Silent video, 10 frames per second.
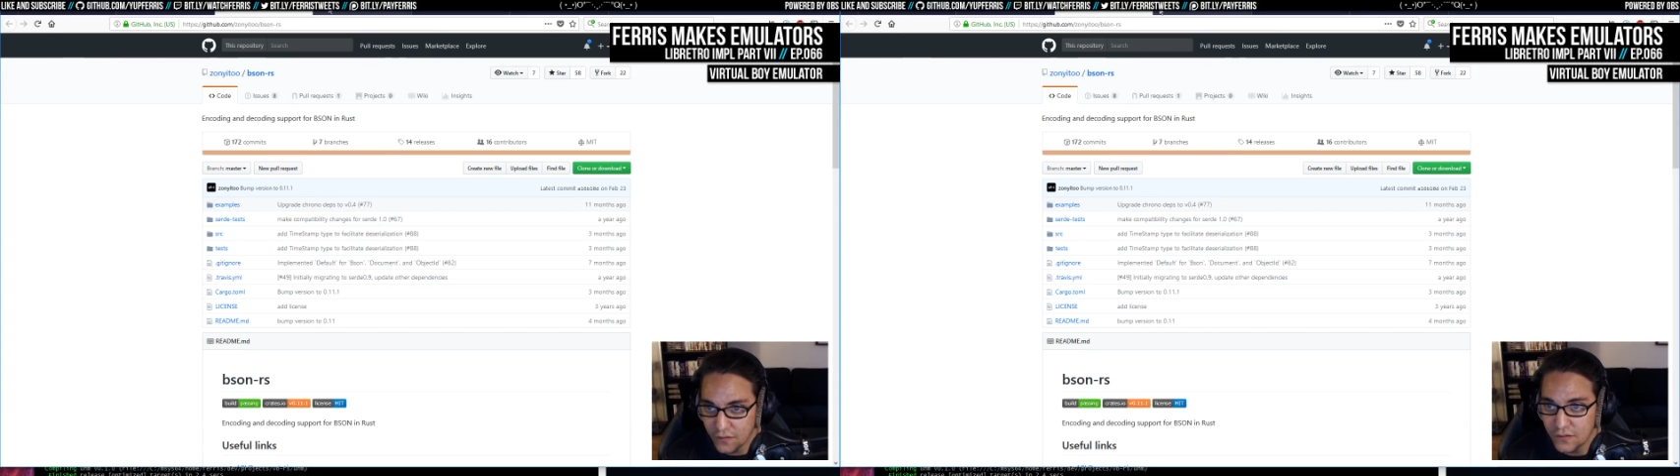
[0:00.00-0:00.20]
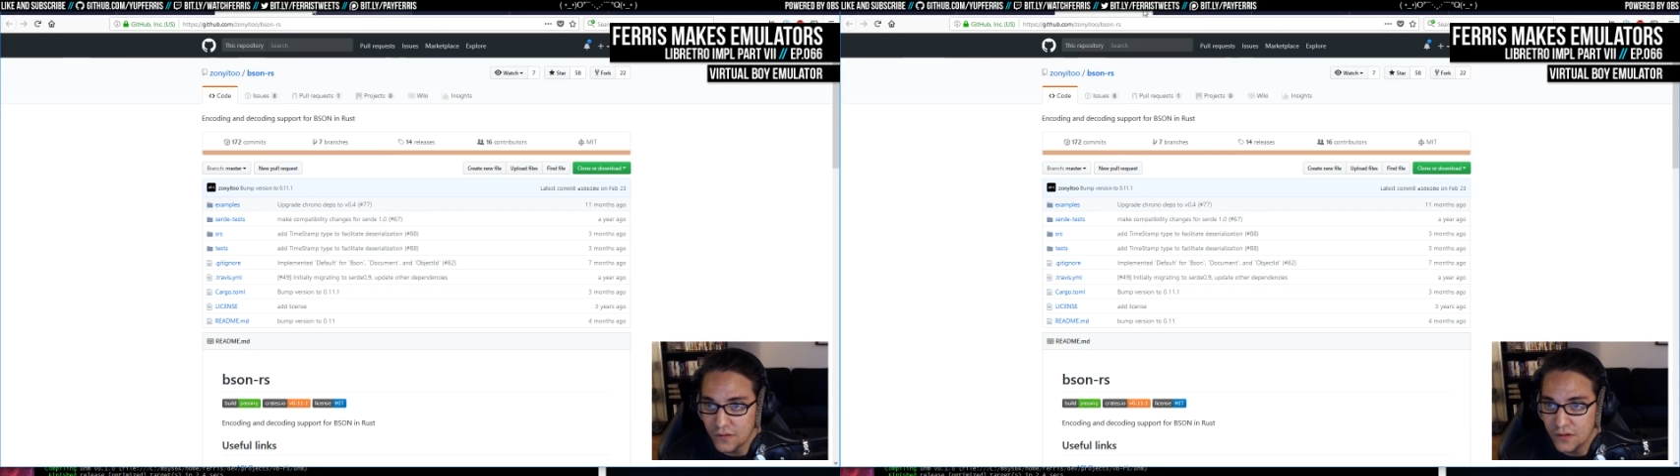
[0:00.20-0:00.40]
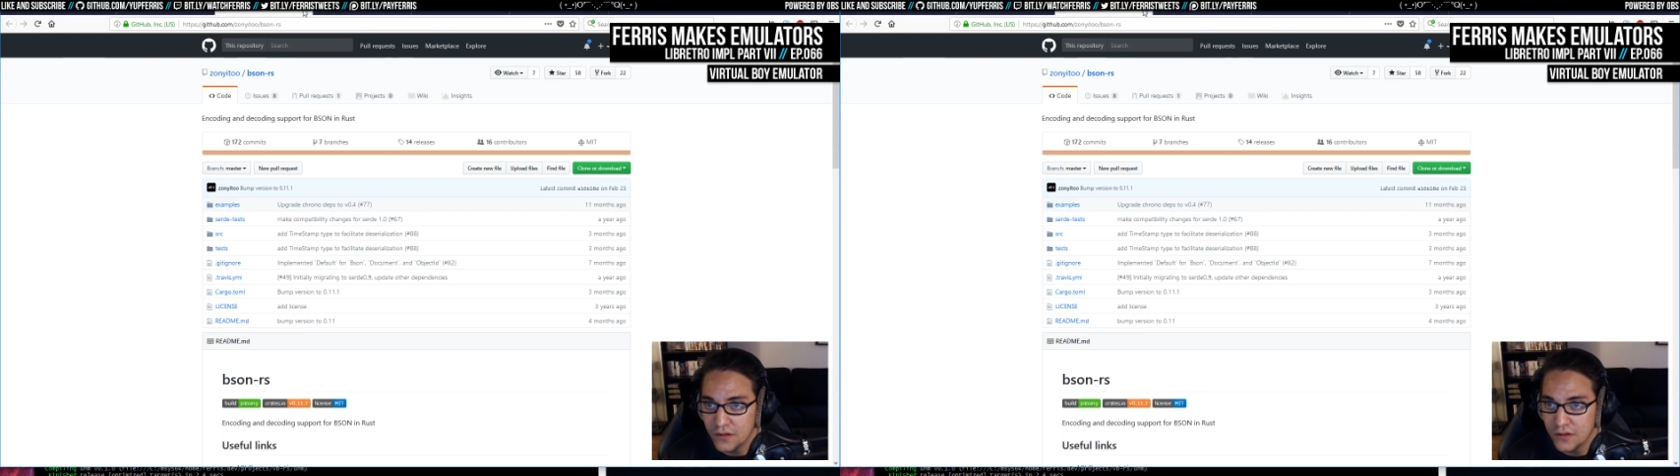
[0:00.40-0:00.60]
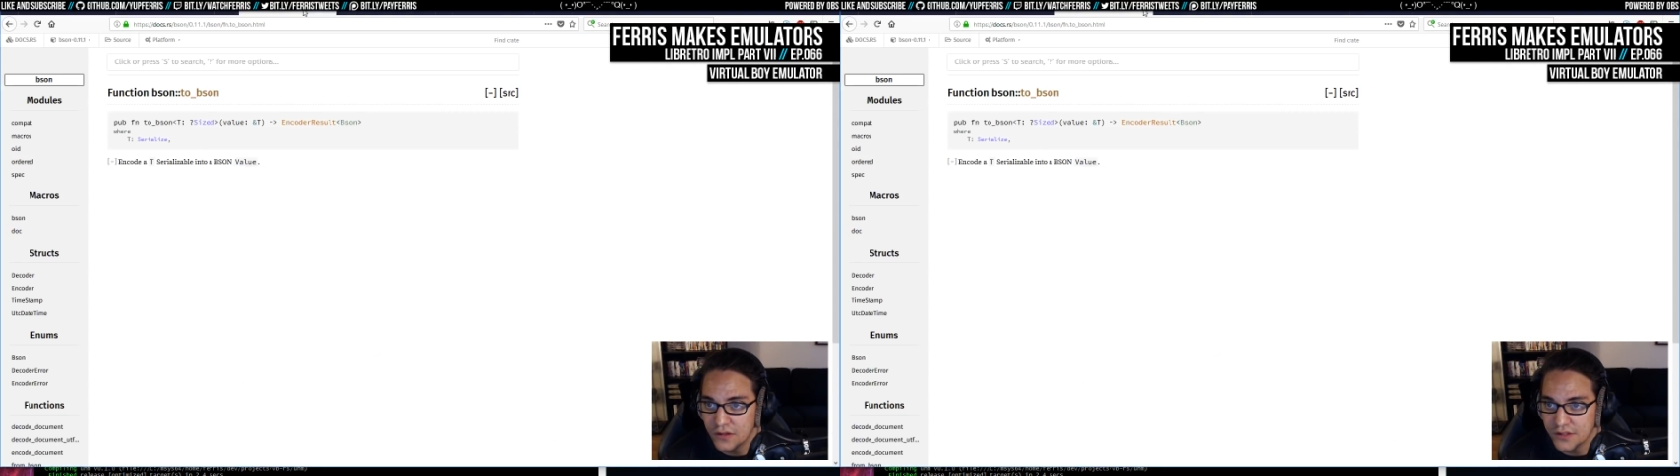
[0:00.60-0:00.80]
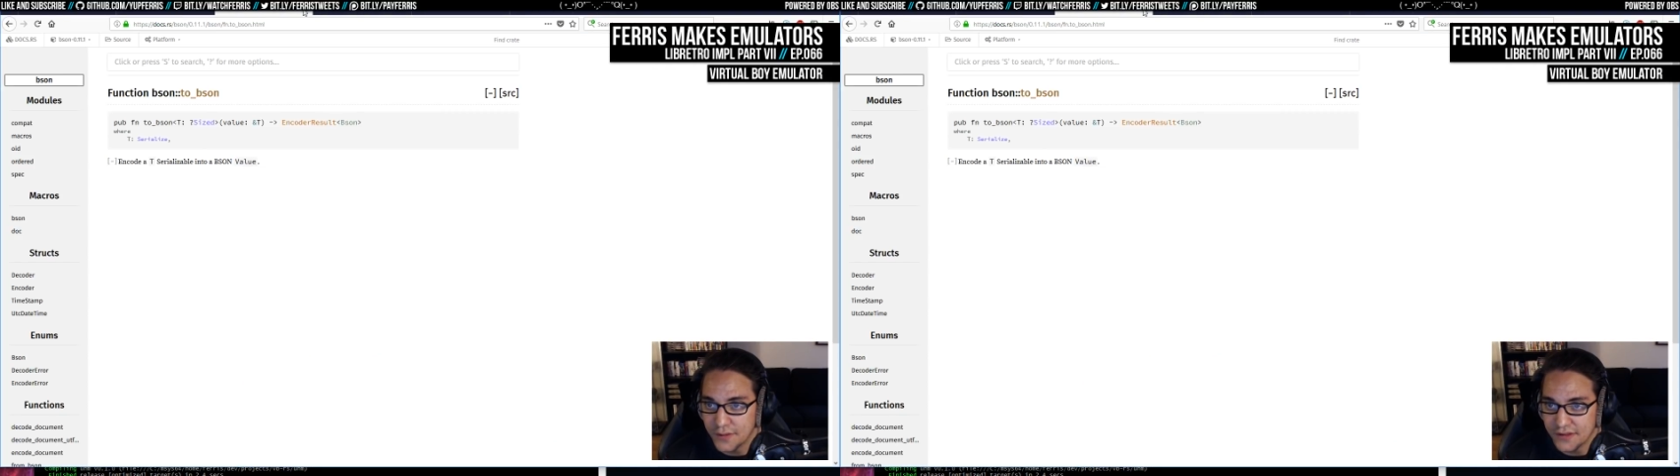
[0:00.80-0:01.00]

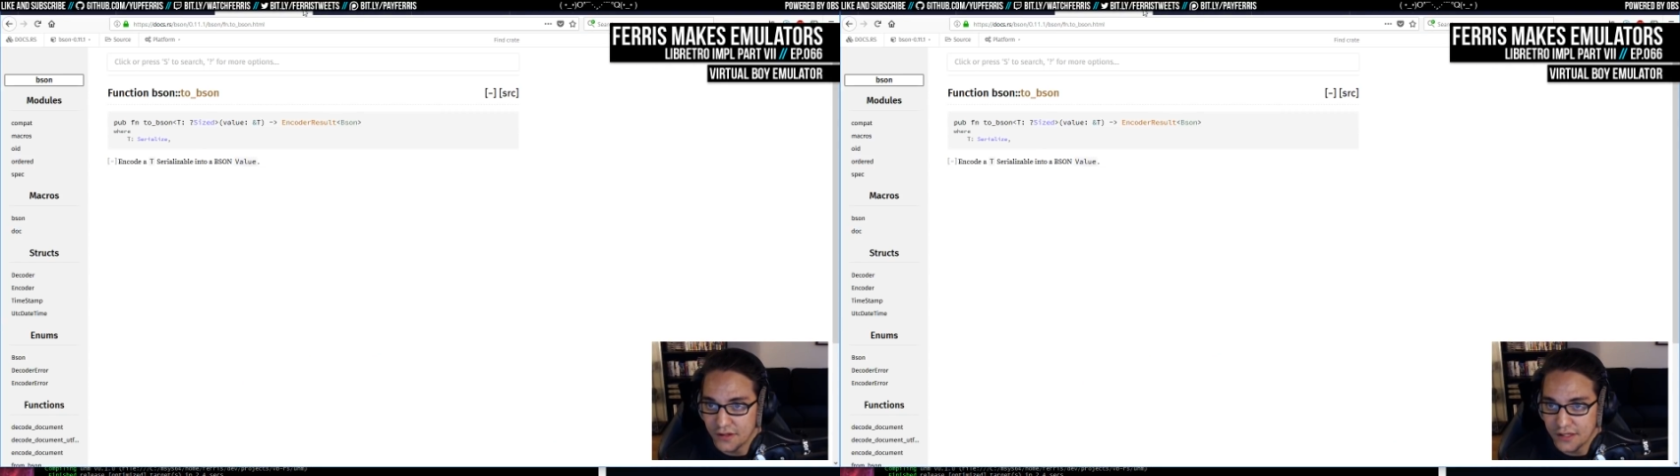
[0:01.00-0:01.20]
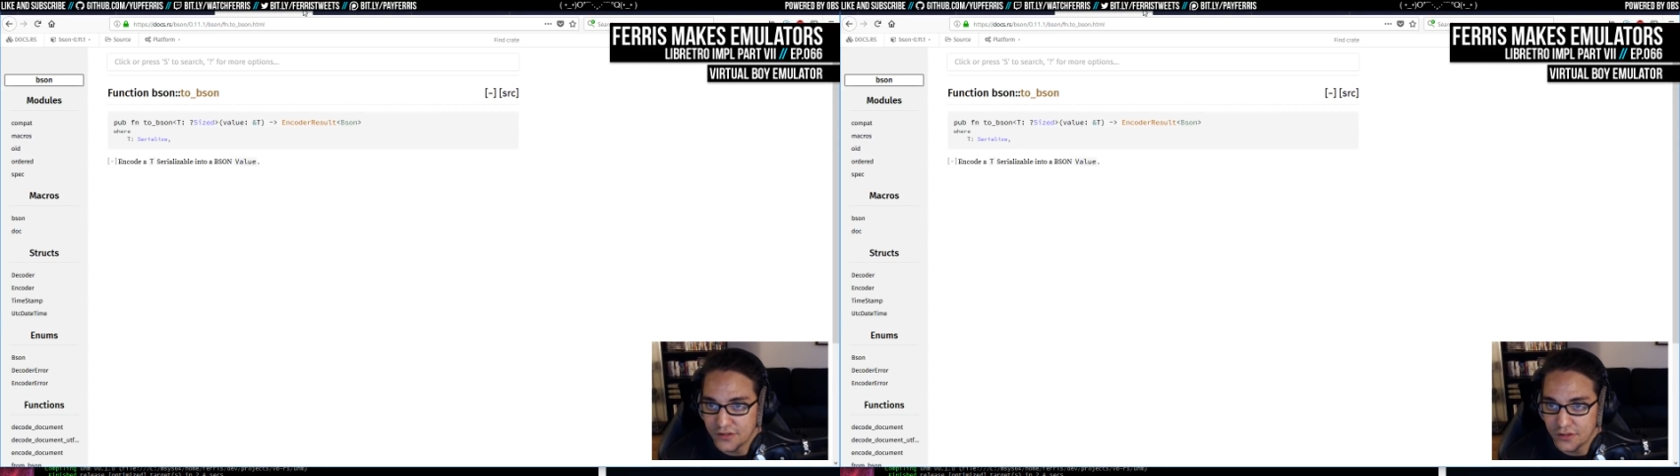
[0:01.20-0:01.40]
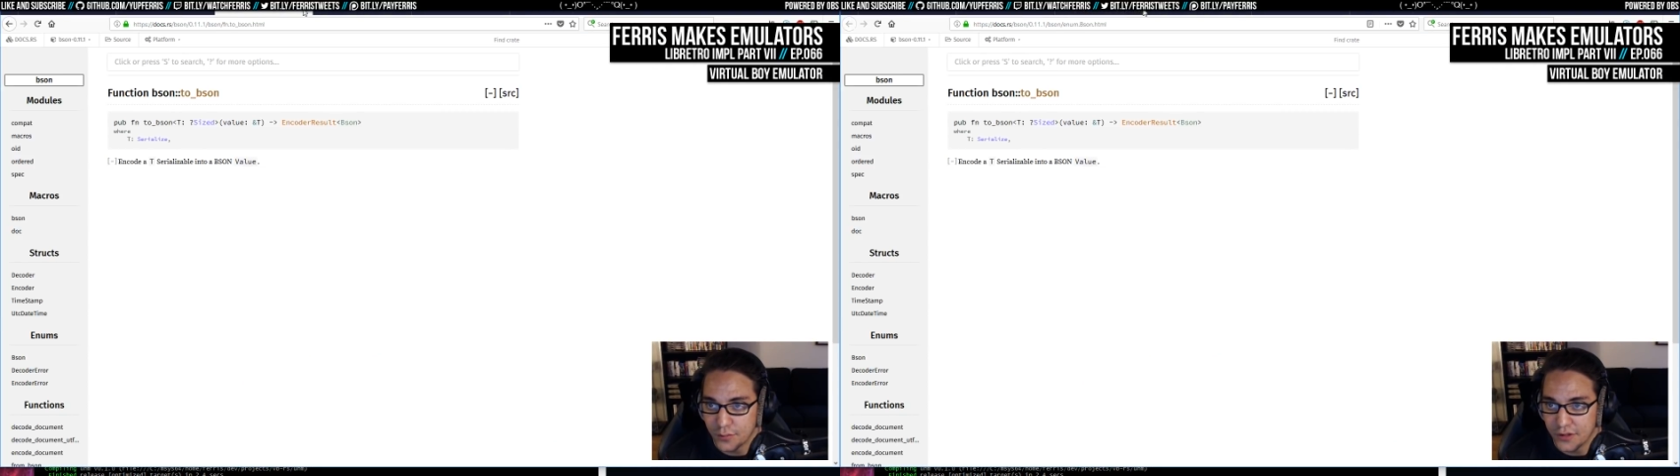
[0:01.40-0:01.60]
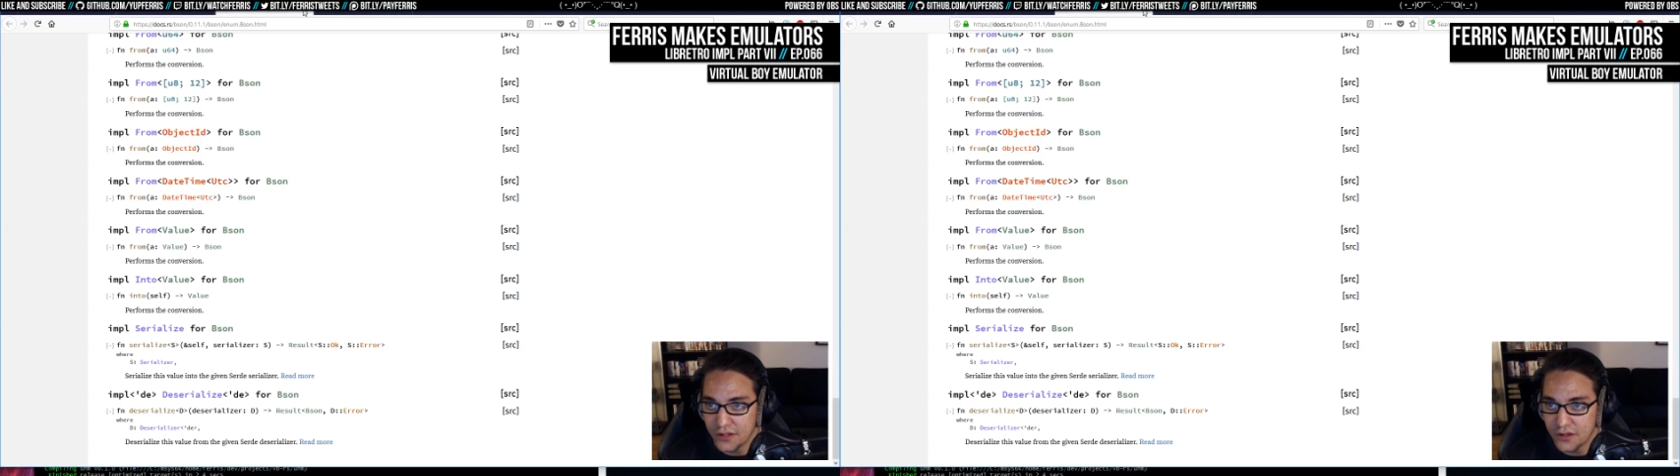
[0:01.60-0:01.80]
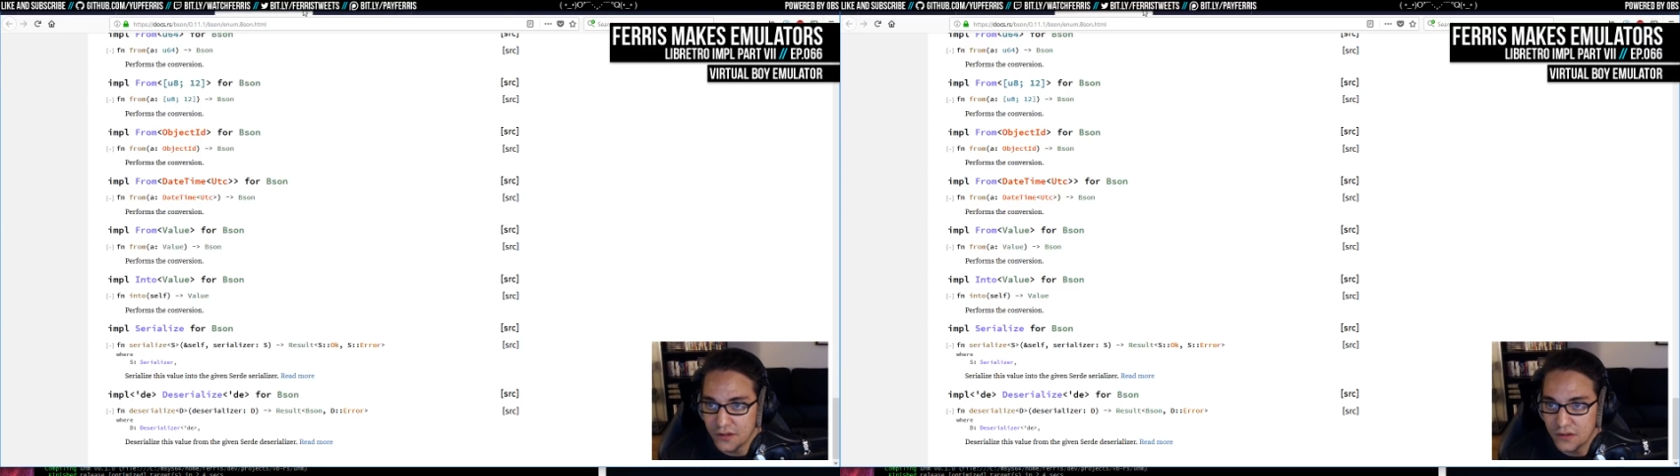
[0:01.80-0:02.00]
I suspect that'll actually look pretty good.